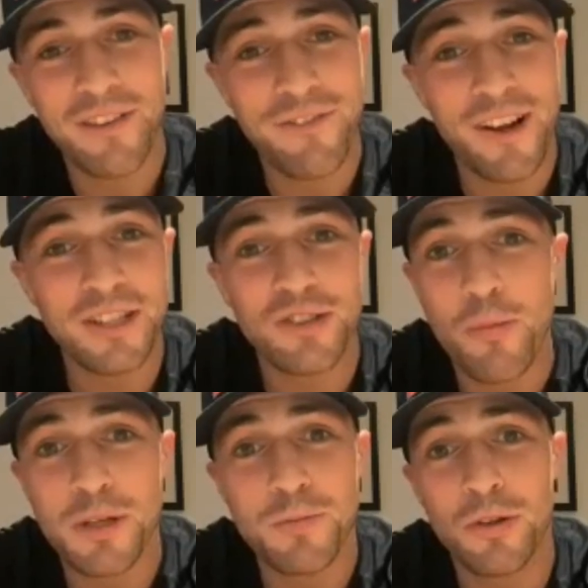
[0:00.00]
thanks to all
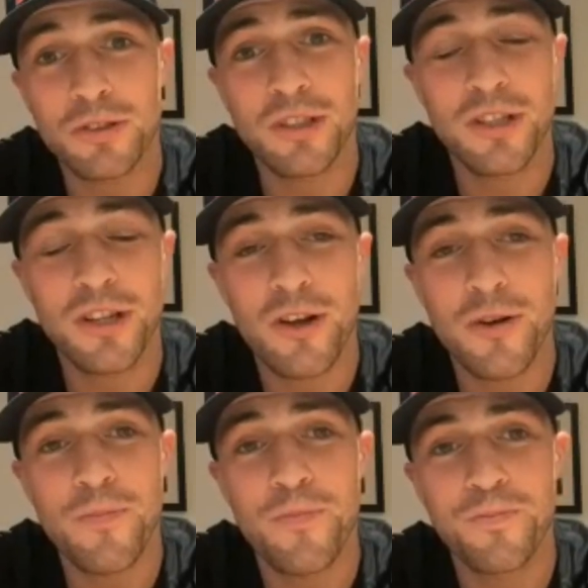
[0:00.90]
my sponsors
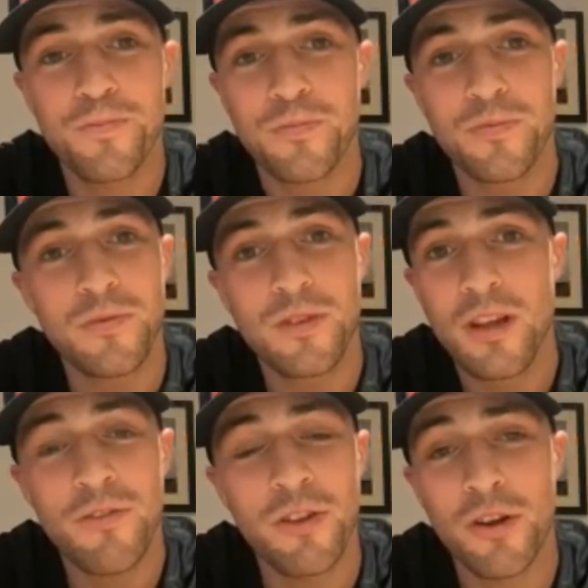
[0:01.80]

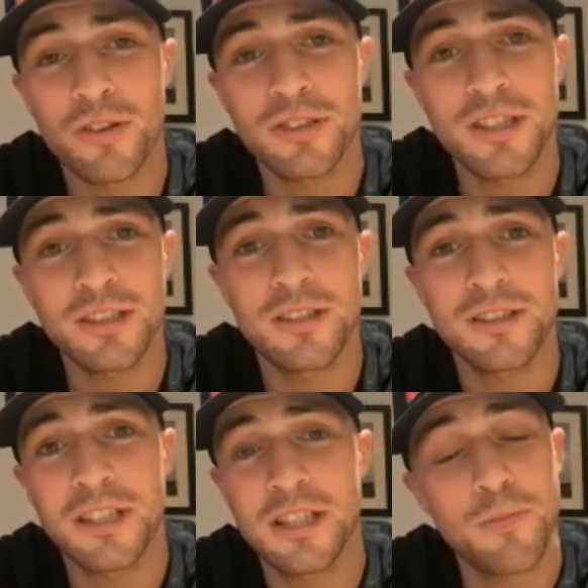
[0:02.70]
for the
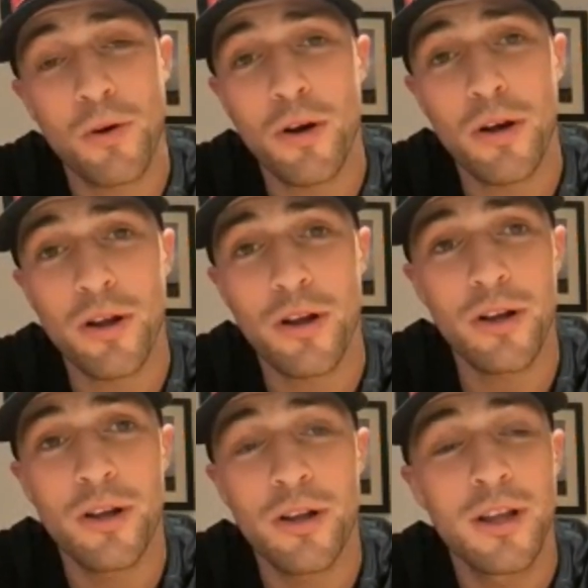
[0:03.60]
consistency
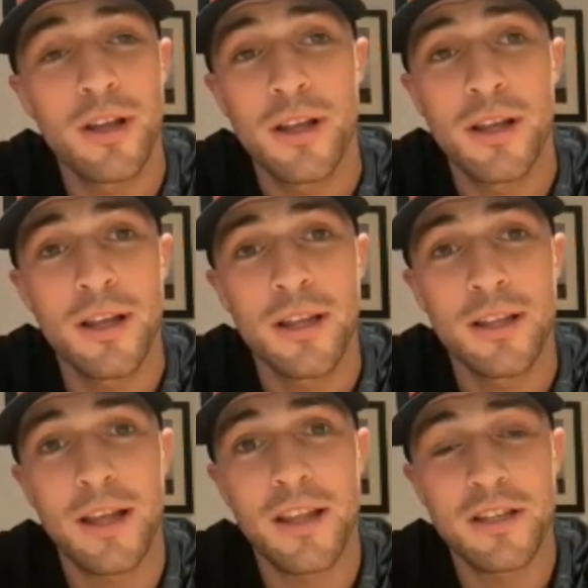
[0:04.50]
support.
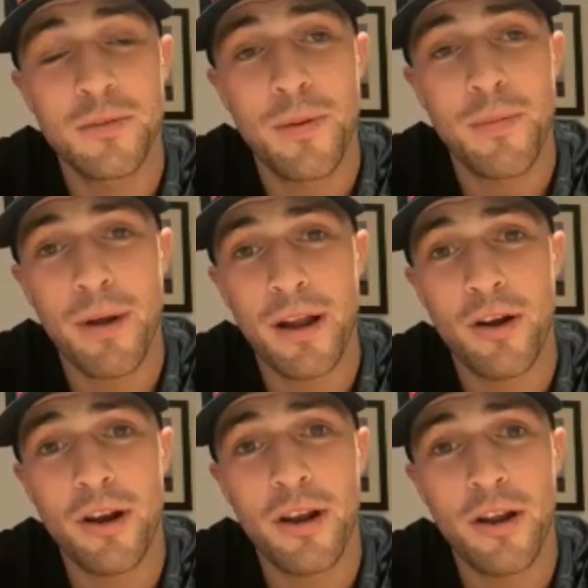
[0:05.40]
You've been bang
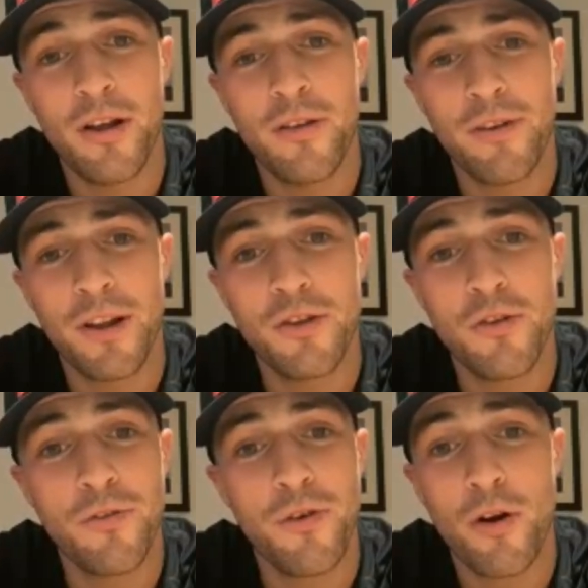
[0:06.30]
on, and thank
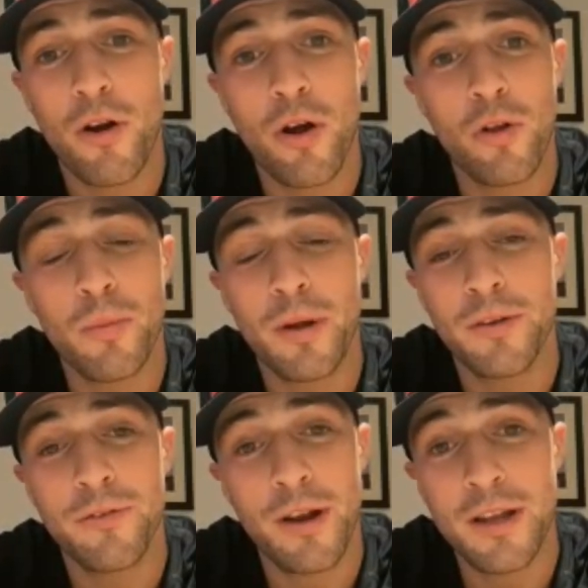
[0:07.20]
you for all my
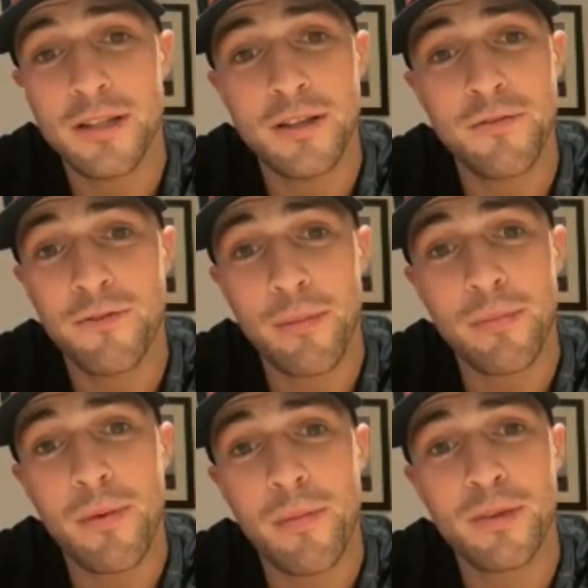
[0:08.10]
friends and
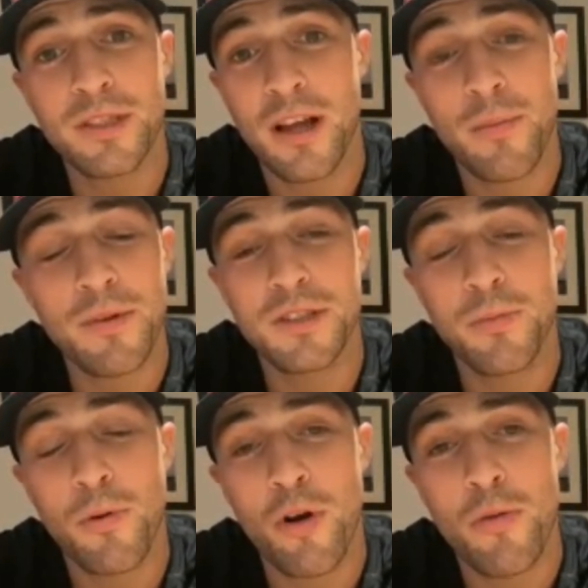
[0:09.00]
family members that have been
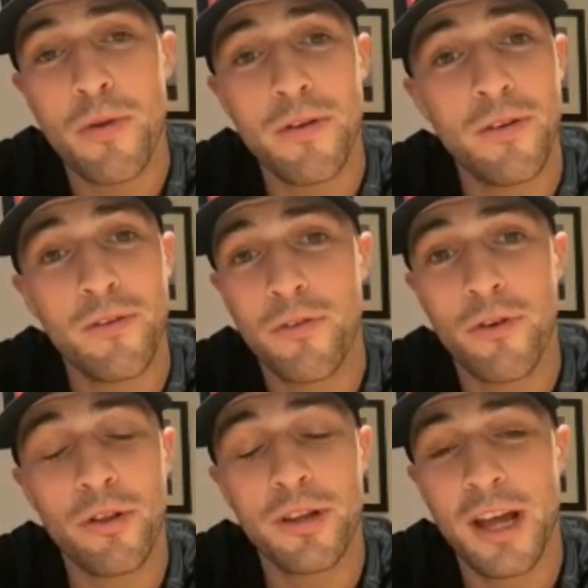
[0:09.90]
supporting me and for
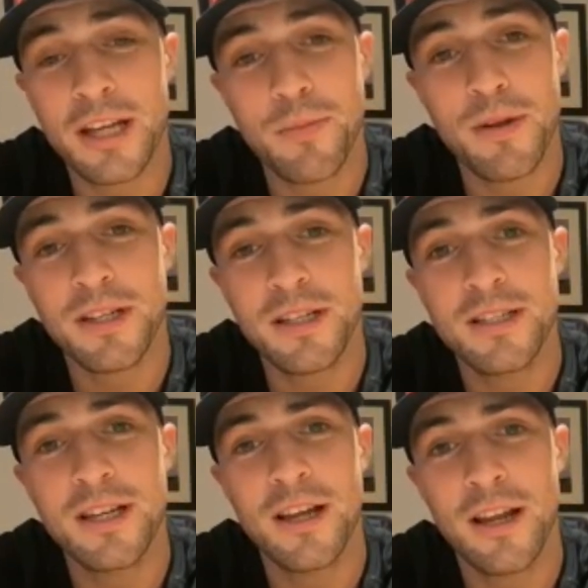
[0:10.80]
all the nice
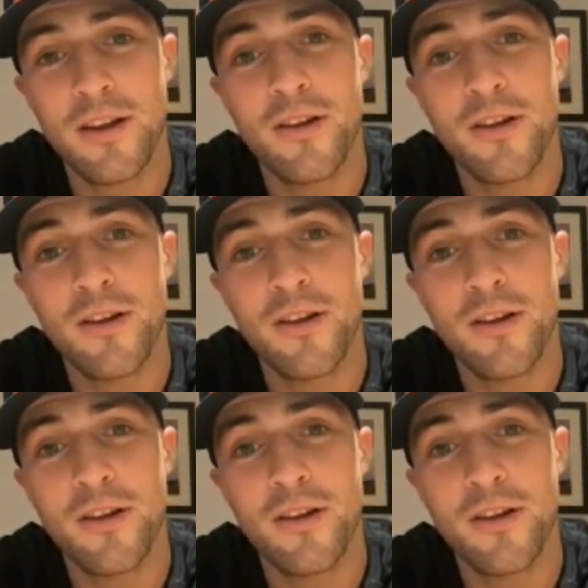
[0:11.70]
messages. Yeah, and